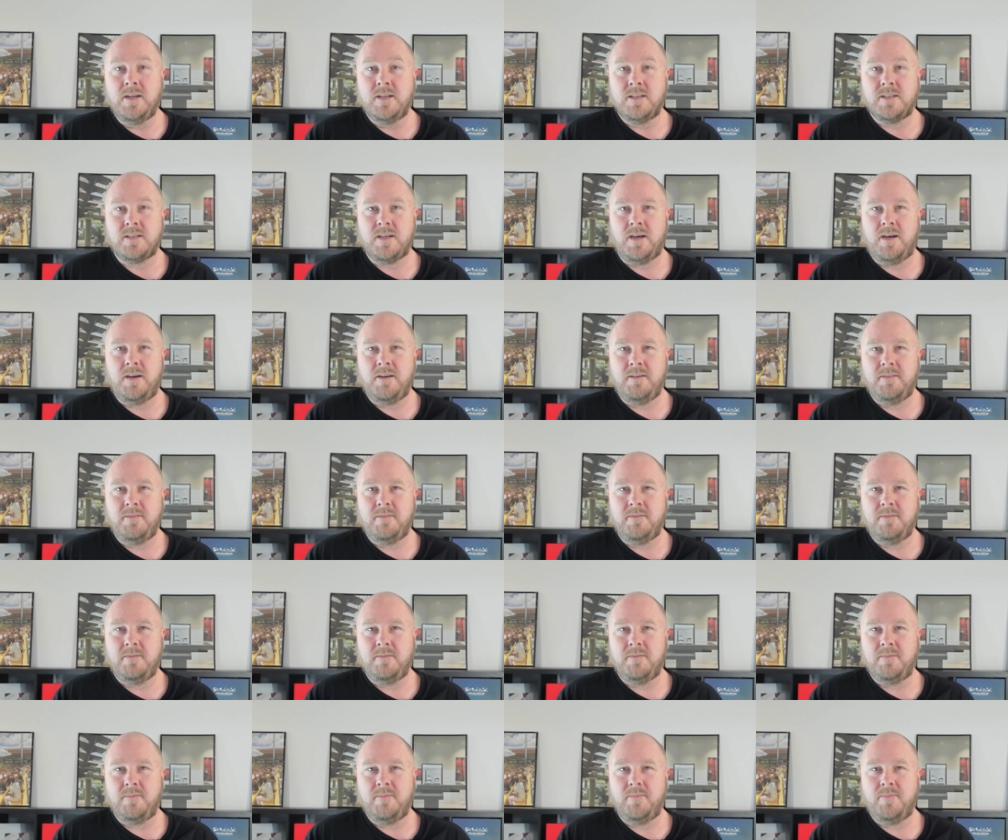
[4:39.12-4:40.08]
So
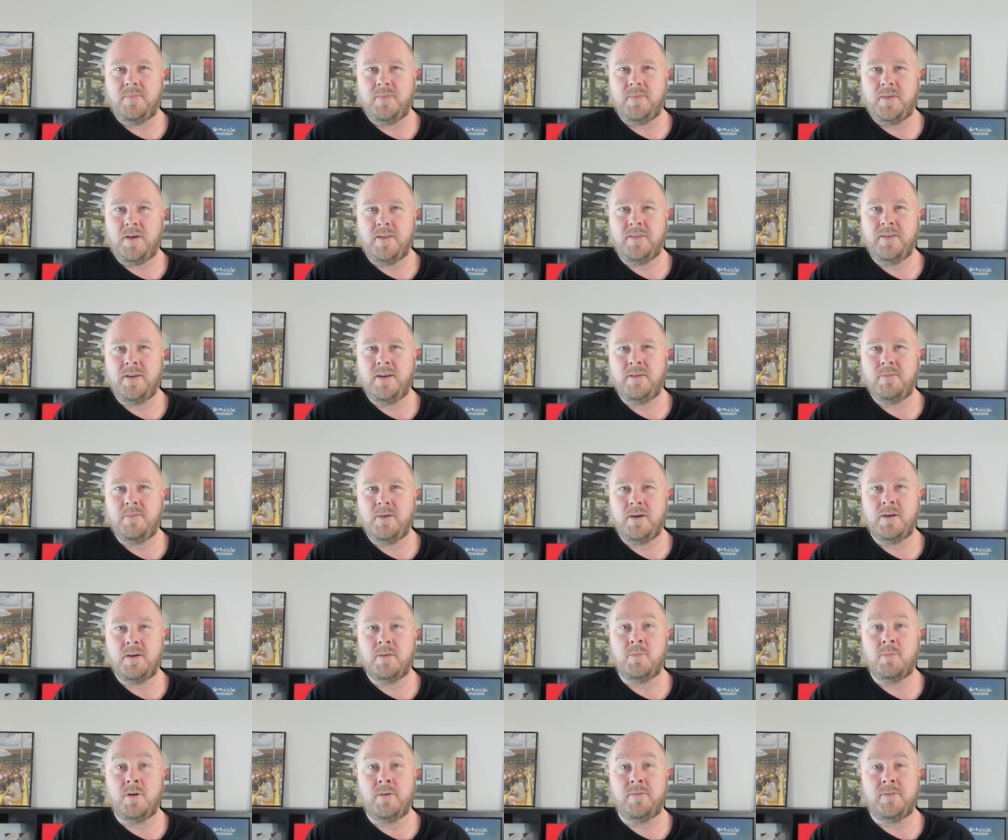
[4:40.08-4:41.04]
I think we've got
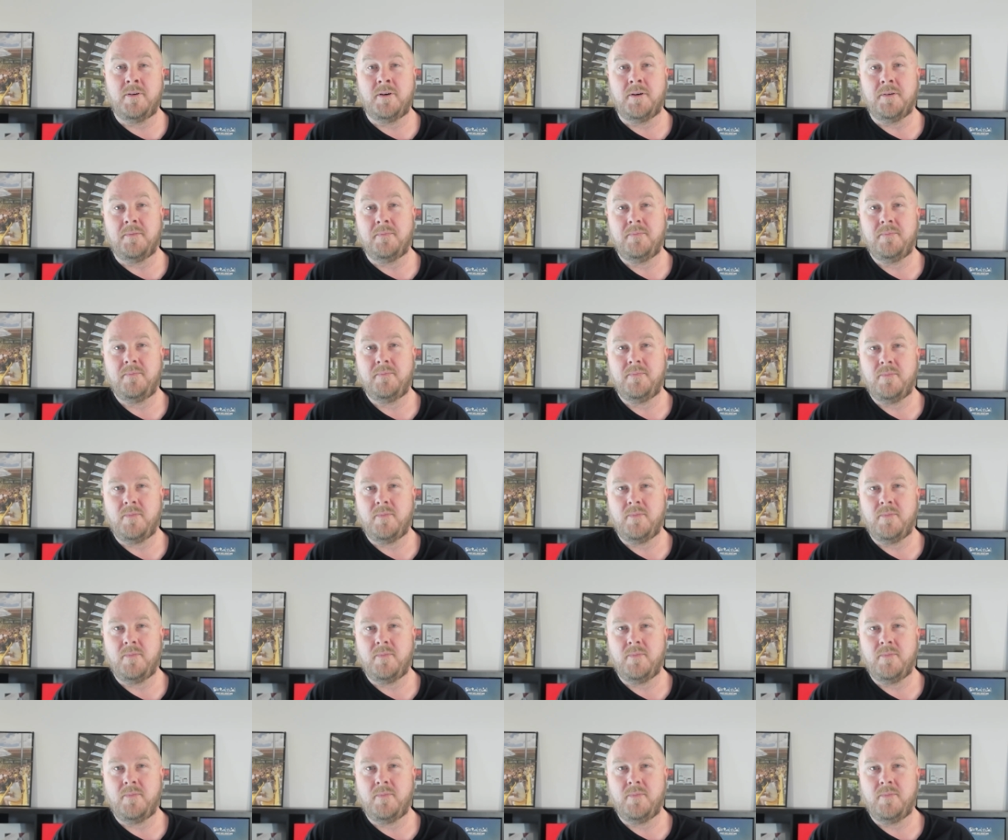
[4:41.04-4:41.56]
to move on.